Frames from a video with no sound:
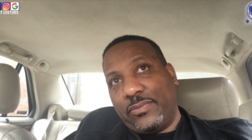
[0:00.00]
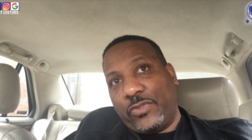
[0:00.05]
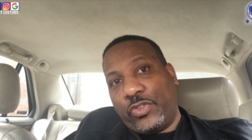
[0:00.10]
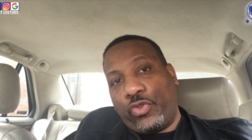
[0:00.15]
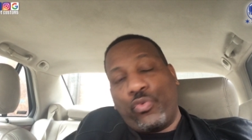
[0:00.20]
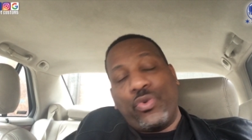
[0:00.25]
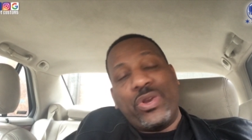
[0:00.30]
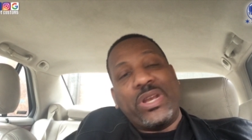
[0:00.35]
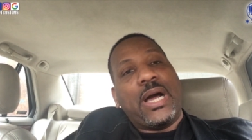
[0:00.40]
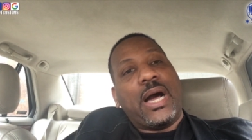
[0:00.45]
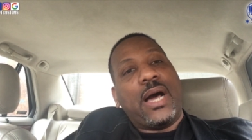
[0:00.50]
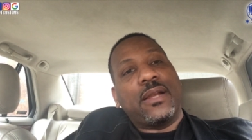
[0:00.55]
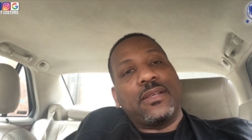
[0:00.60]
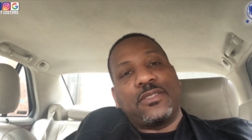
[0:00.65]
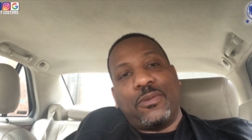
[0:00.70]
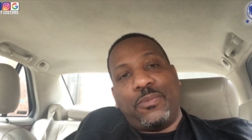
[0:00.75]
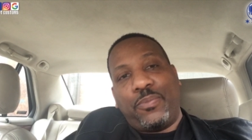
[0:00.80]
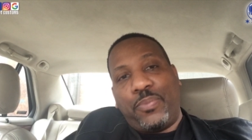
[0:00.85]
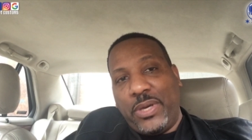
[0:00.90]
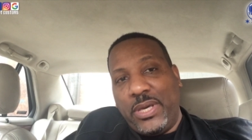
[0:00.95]

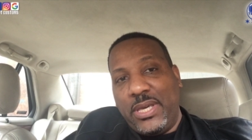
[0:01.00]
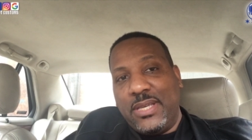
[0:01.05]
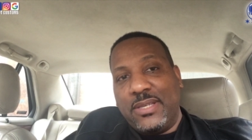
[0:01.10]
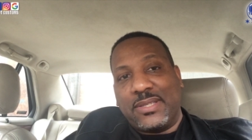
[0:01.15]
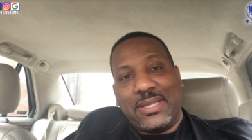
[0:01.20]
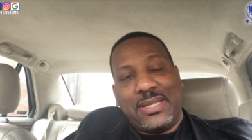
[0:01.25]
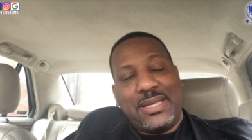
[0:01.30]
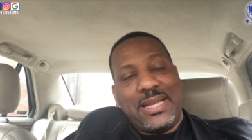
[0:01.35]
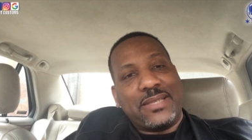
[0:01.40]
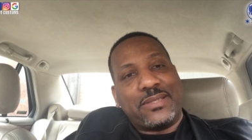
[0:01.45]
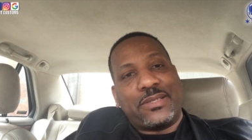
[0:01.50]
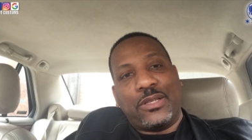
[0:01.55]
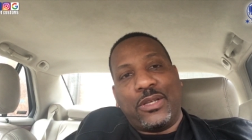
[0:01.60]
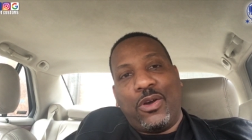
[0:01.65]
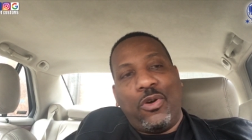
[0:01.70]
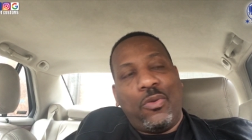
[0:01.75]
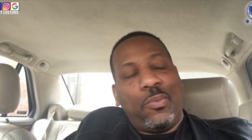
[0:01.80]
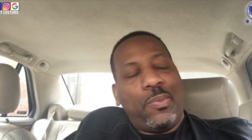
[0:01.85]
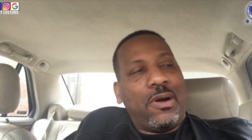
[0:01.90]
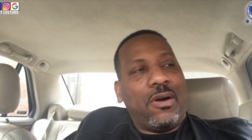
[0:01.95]
$3 a piece, and that's
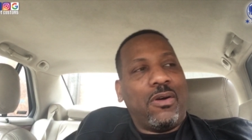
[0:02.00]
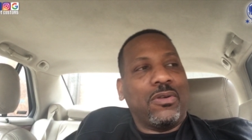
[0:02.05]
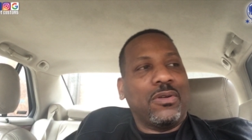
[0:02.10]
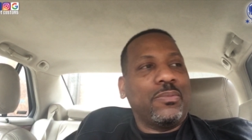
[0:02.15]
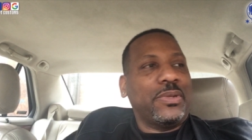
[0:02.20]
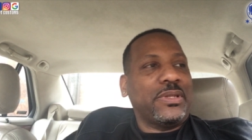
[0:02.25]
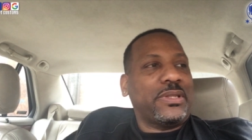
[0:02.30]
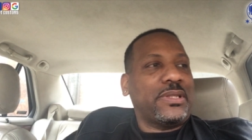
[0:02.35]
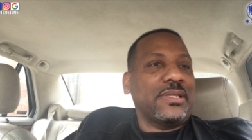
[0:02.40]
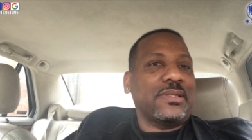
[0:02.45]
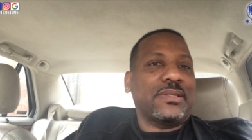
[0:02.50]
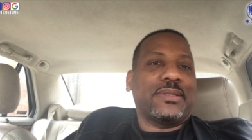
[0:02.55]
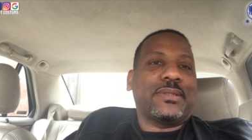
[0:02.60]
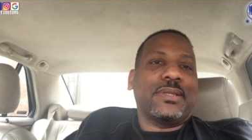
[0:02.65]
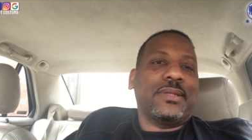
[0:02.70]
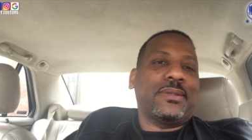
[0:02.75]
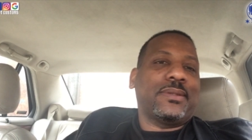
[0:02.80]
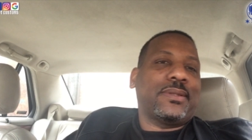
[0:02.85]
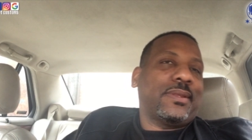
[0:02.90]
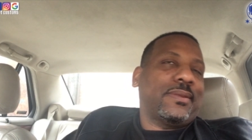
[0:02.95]
lowballing, but
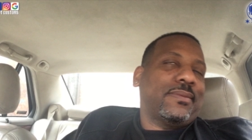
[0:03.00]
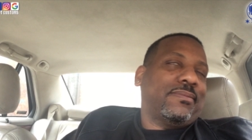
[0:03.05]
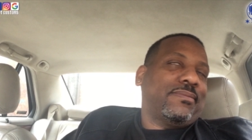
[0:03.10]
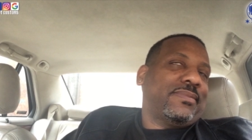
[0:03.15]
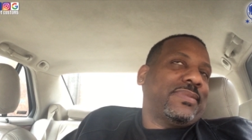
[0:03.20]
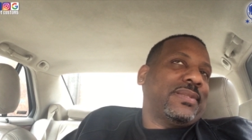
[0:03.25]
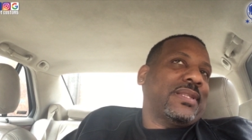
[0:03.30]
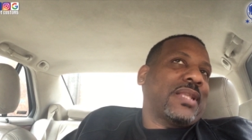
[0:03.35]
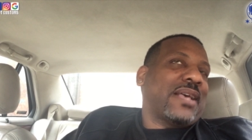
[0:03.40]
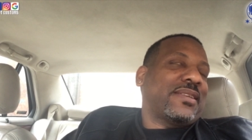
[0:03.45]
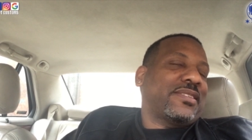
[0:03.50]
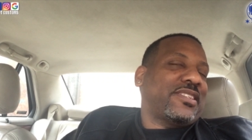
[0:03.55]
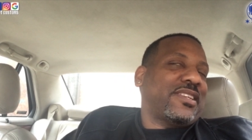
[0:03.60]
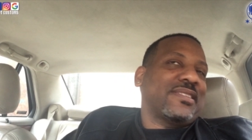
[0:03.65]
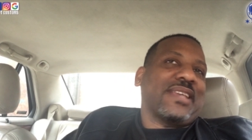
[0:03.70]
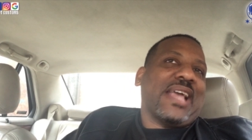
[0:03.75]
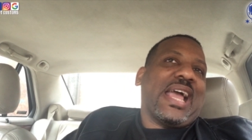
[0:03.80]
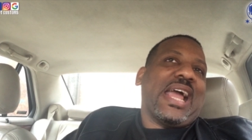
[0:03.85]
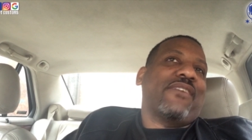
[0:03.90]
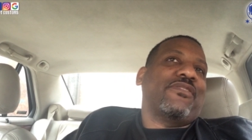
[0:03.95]
let's
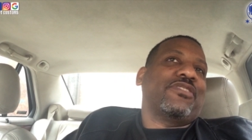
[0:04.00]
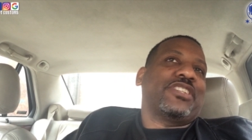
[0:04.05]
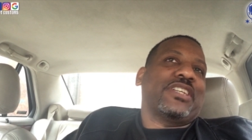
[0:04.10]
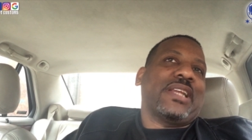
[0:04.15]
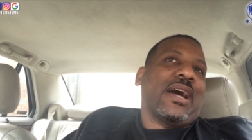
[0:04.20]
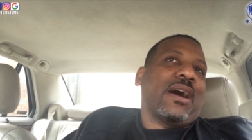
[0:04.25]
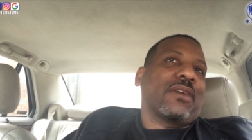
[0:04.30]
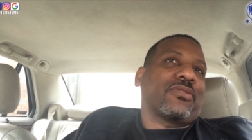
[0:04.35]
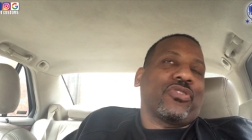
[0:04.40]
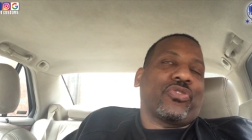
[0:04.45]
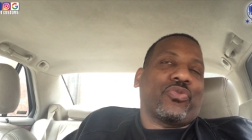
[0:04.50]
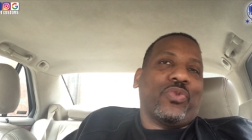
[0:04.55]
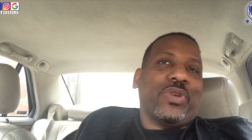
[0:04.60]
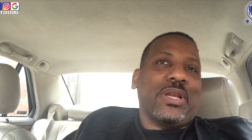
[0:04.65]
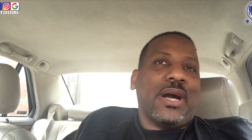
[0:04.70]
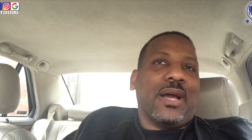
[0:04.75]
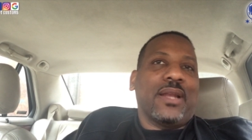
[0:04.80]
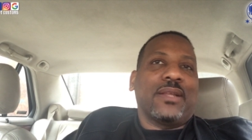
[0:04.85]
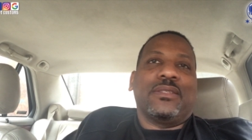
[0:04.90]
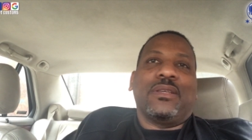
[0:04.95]
just average it out to
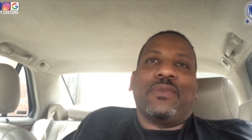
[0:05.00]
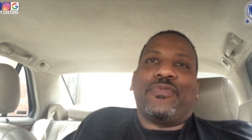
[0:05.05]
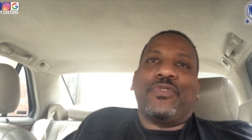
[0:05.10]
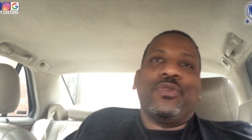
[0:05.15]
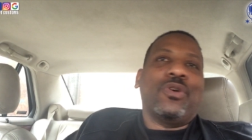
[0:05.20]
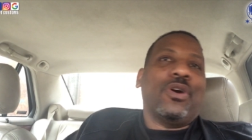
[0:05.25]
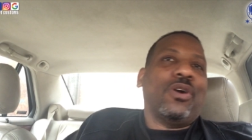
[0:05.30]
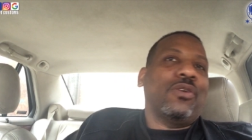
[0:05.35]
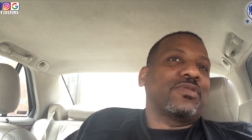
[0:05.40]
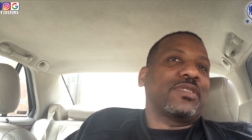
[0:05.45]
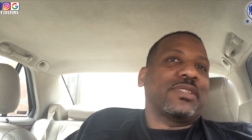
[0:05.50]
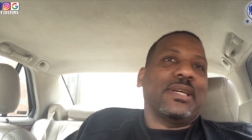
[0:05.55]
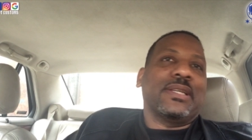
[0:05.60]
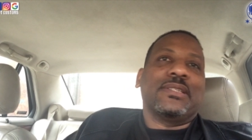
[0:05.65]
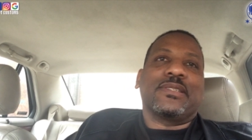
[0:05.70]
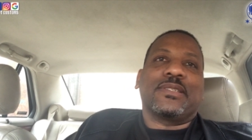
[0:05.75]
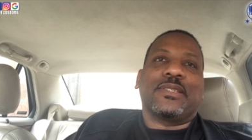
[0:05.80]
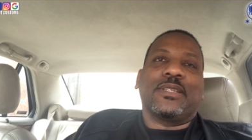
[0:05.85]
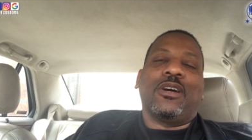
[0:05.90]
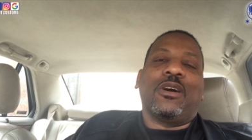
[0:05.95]
$3 if you
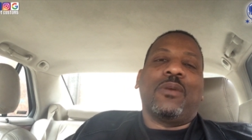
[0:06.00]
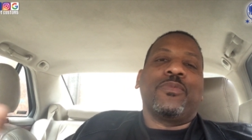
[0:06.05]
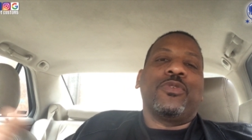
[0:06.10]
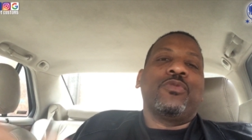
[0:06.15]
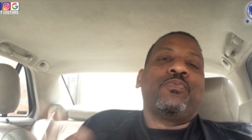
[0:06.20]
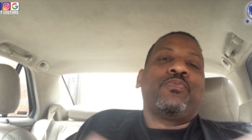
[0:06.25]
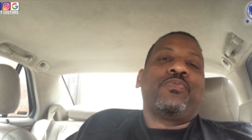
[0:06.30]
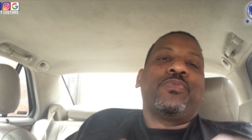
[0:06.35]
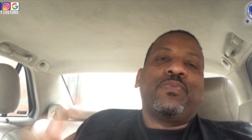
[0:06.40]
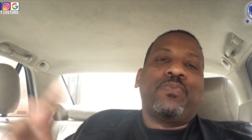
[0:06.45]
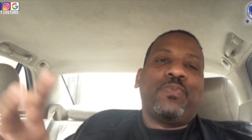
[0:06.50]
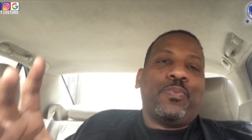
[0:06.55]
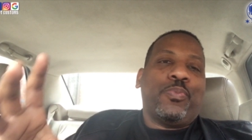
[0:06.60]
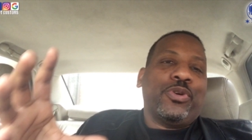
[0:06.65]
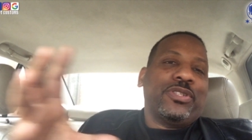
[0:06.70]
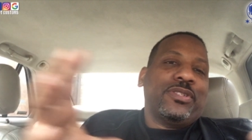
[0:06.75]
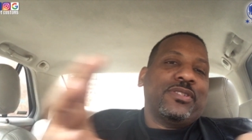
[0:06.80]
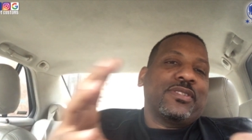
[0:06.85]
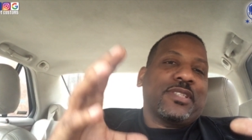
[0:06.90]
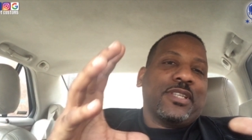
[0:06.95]
wholesaling some, you
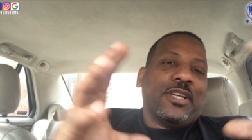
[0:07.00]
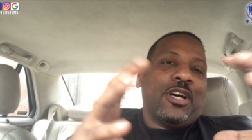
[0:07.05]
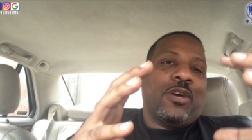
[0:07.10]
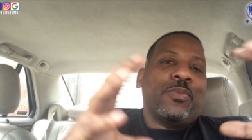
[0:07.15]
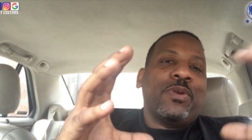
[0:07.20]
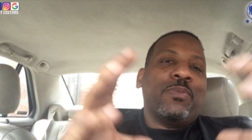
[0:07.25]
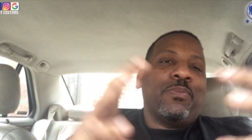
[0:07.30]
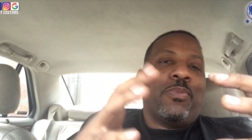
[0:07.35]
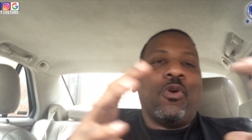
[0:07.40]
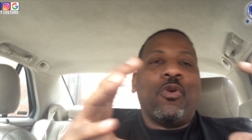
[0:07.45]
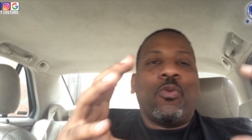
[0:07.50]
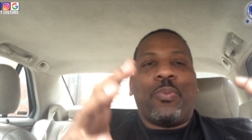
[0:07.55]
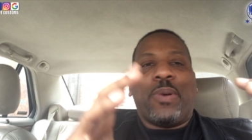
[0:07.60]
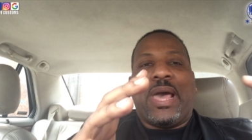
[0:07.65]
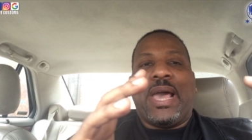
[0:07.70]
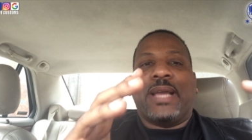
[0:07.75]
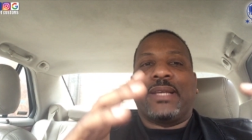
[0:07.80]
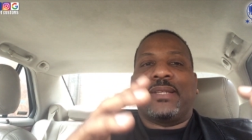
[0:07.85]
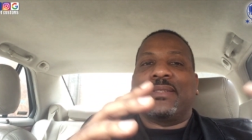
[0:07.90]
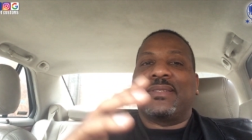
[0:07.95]
putting some in bulk
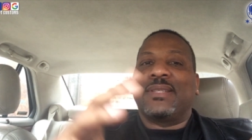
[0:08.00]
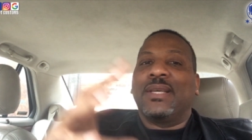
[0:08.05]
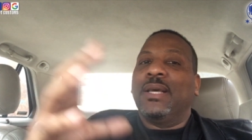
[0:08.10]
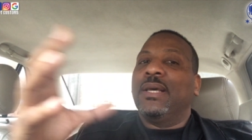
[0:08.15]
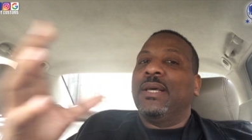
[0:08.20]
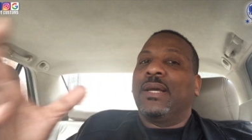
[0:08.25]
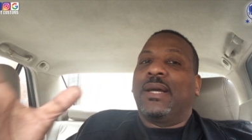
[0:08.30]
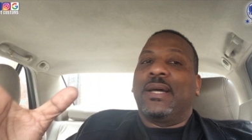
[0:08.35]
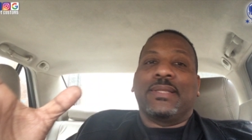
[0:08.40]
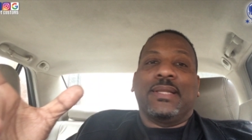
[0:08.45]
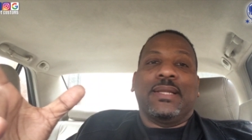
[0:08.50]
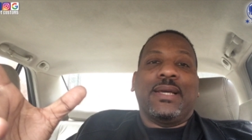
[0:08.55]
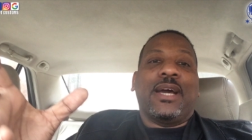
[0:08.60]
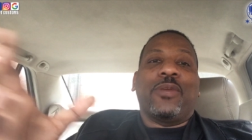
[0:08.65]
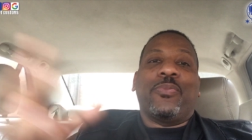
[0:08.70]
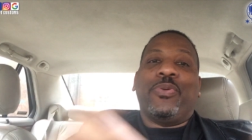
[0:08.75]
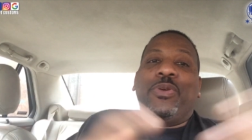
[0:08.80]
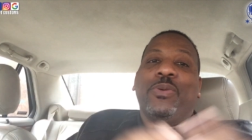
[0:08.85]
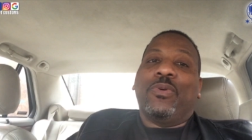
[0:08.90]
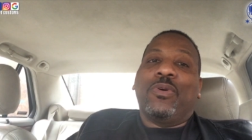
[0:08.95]
packages, because a lot
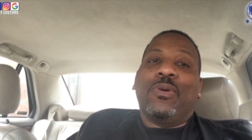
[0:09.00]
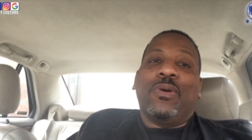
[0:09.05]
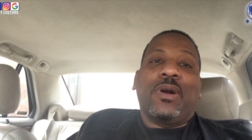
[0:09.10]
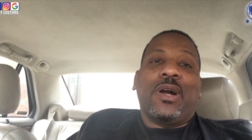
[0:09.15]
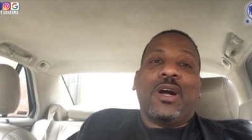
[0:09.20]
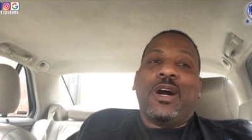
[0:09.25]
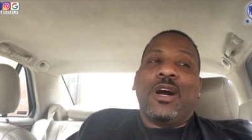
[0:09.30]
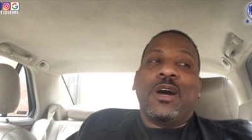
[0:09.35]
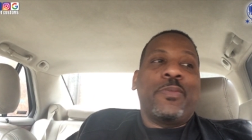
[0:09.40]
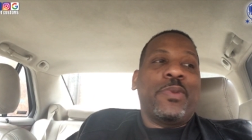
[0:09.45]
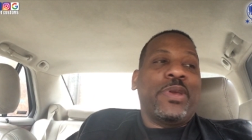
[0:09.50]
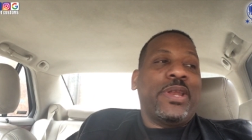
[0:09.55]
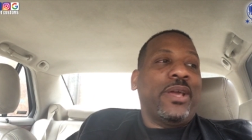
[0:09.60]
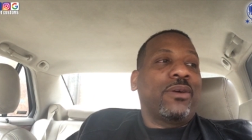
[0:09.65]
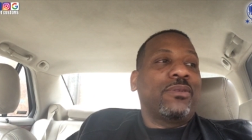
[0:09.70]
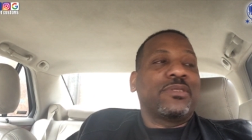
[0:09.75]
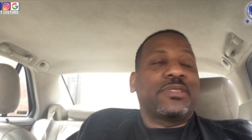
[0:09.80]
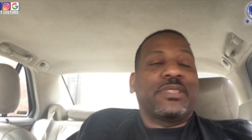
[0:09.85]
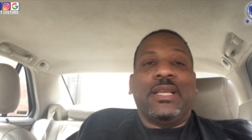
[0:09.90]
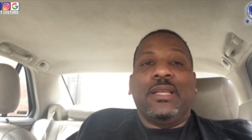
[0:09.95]
of people gonna come and they're
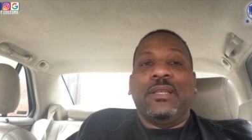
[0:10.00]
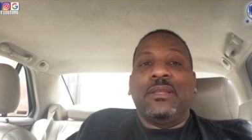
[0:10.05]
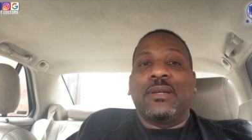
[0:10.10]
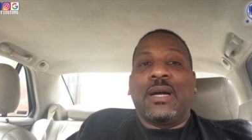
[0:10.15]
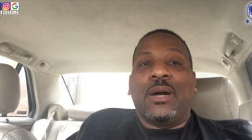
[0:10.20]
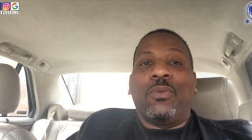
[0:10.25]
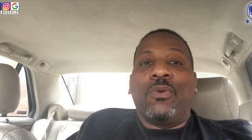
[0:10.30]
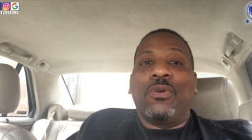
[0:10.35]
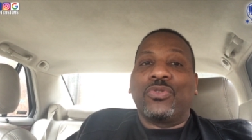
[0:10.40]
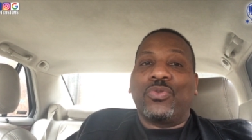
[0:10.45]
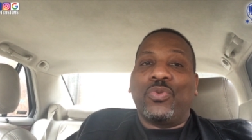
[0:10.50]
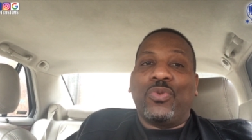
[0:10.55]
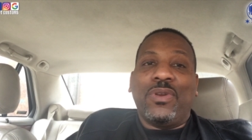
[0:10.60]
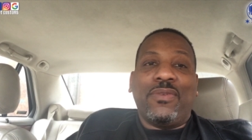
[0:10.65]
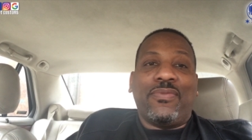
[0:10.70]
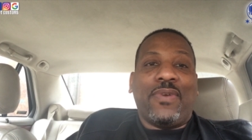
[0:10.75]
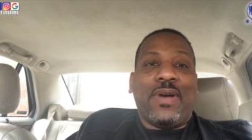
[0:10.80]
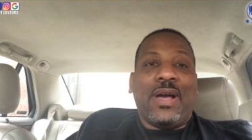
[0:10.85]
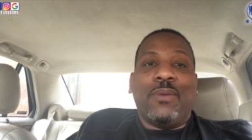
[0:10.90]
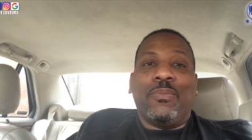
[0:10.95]
gonna say, look, I want
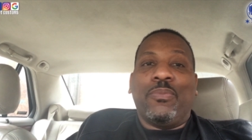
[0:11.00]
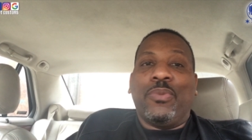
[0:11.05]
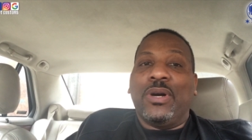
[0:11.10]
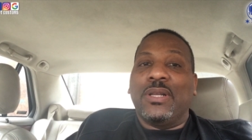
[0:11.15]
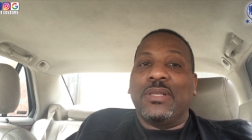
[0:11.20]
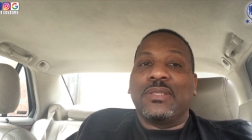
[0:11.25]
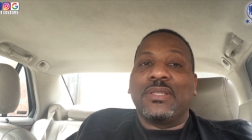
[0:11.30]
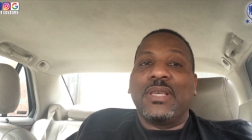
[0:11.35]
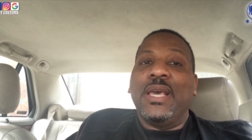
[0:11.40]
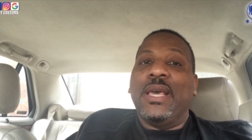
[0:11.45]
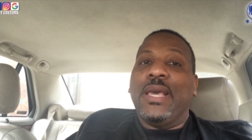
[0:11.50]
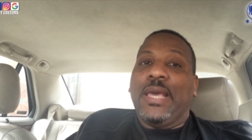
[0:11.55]
25 buttons.